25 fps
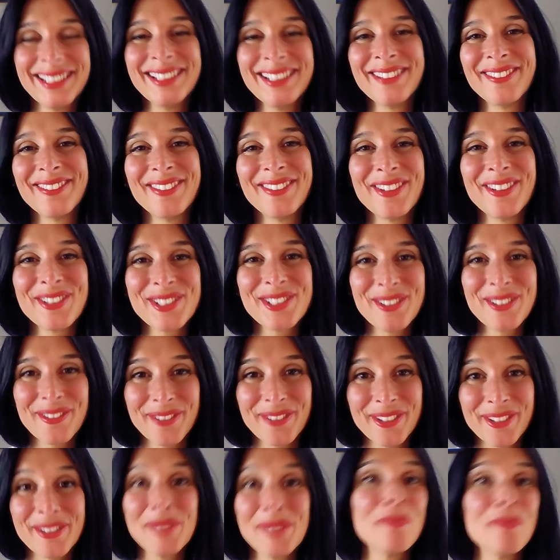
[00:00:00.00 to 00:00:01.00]
also a
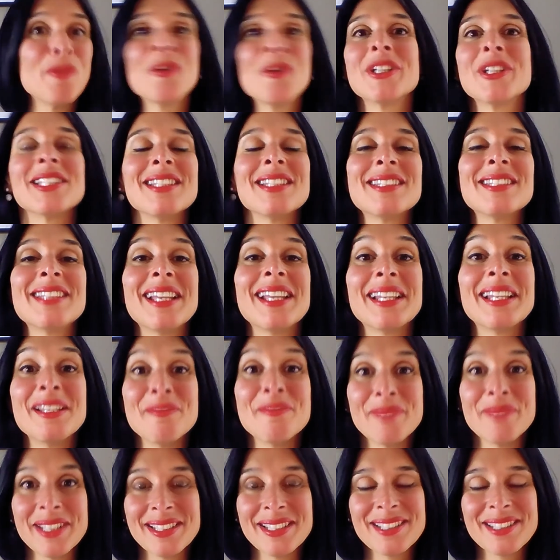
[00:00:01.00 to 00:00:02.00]
very important
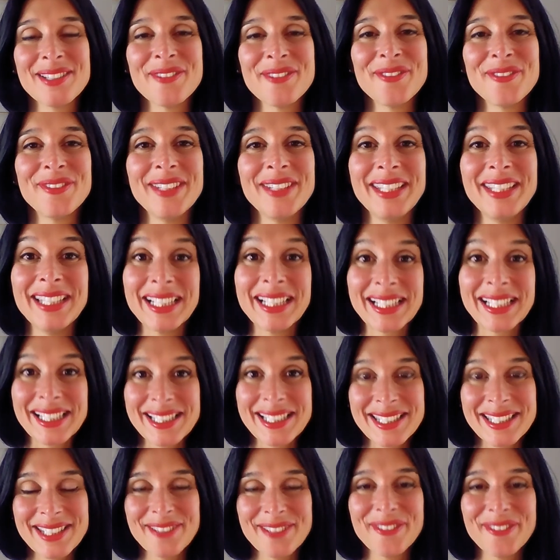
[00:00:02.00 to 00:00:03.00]
element of the
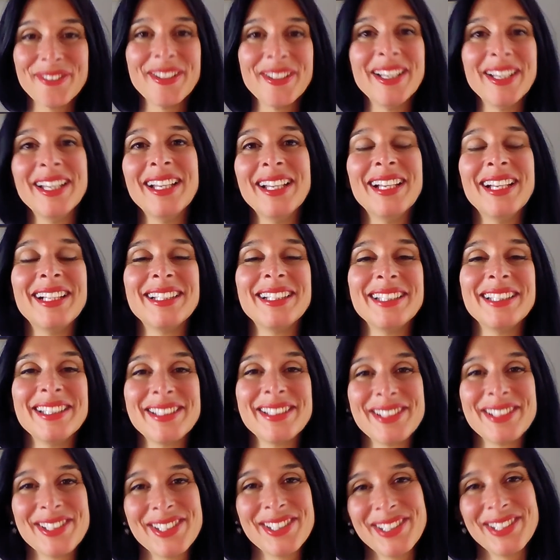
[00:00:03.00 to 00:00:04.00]
inclusive
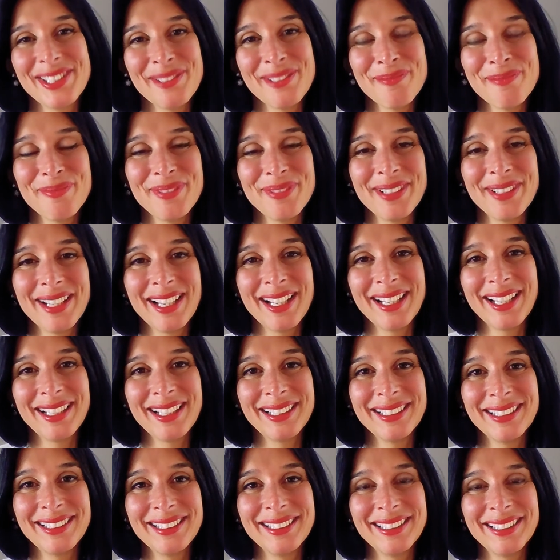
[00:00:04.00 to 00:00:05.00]
leadership
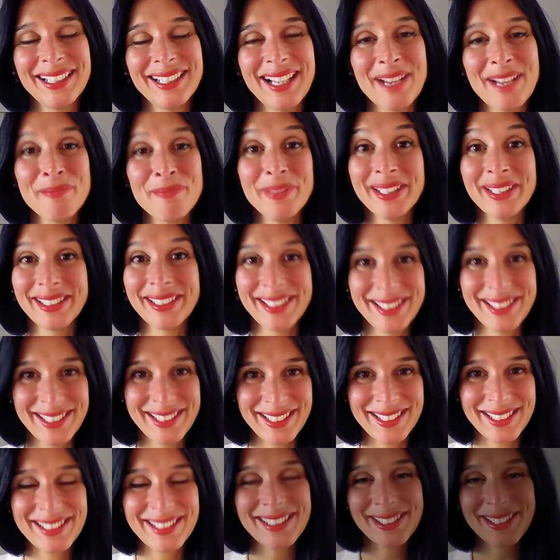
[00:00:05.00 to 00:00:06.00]

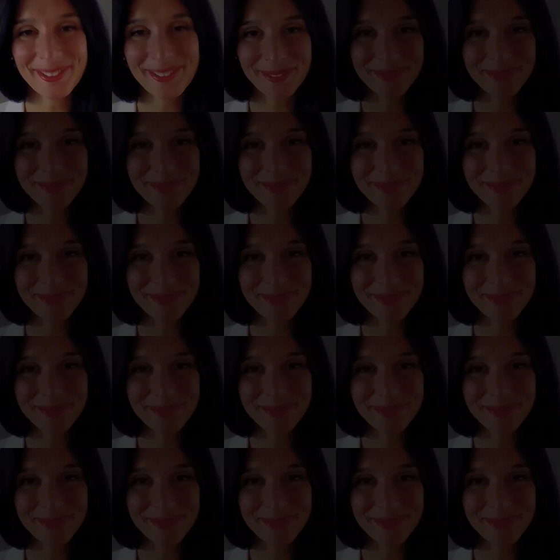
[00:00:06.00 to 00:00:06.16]
abilities.